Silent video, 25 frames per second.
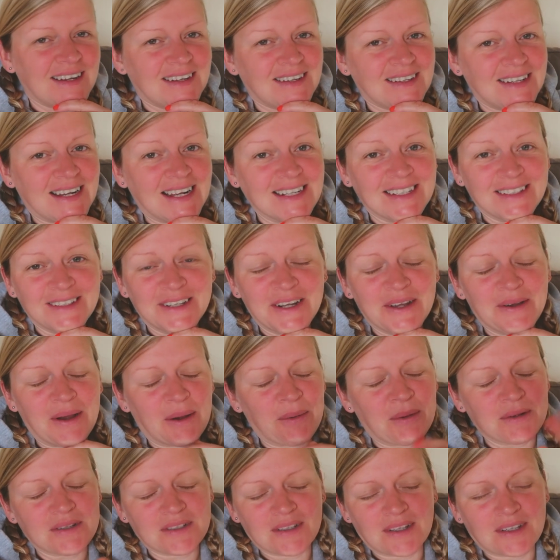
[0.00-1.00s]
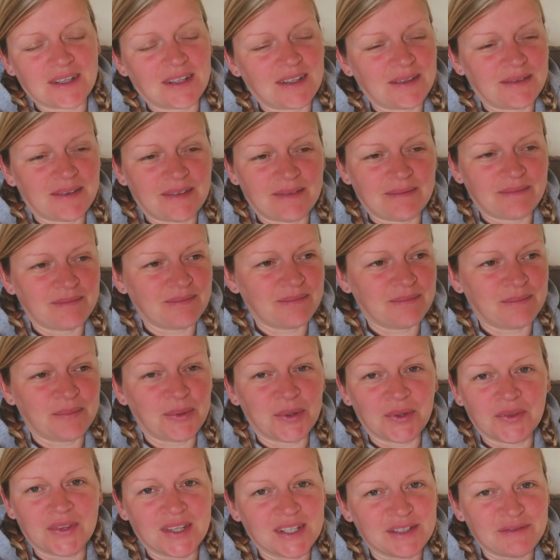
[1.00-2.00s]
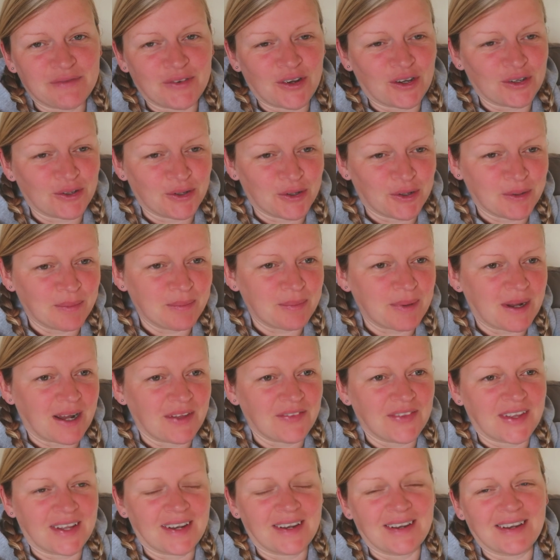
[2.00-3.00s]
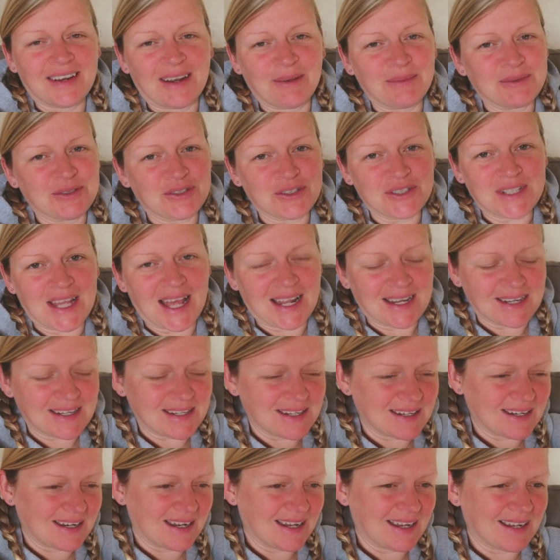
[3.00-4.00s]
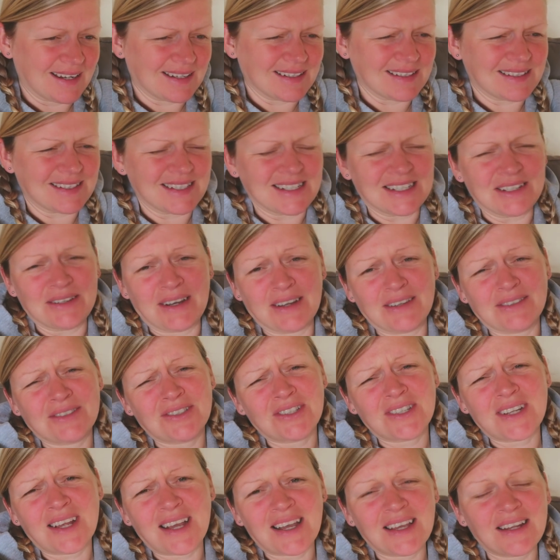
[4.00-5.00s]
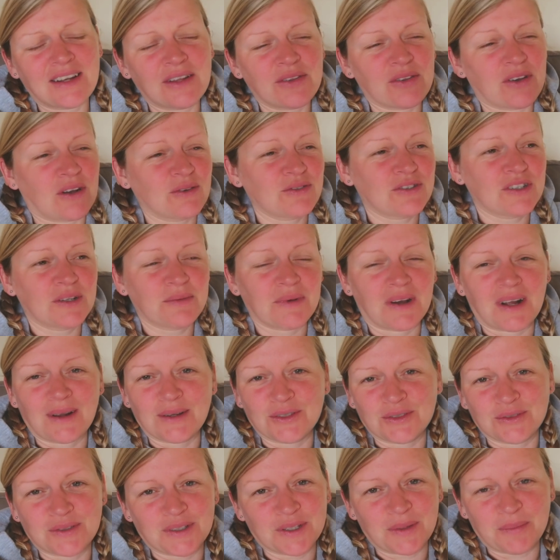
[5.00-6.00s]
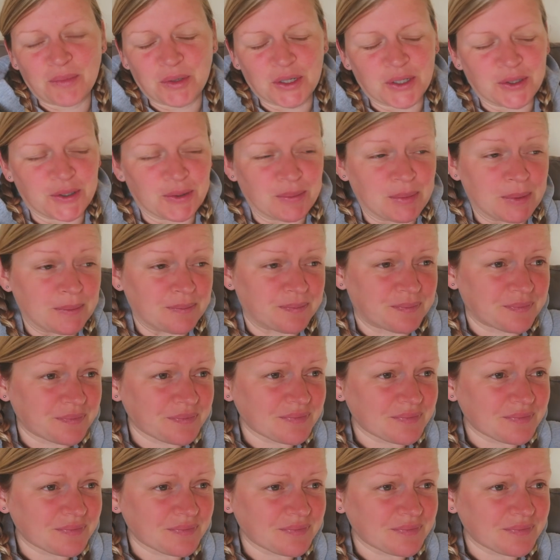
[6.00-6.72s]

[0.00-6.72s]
I didn't know, I wasn't gonna put this vlog up and then I was just editing it and seeing like, should I? And I thought, do you know what, I'm just gonna put it up.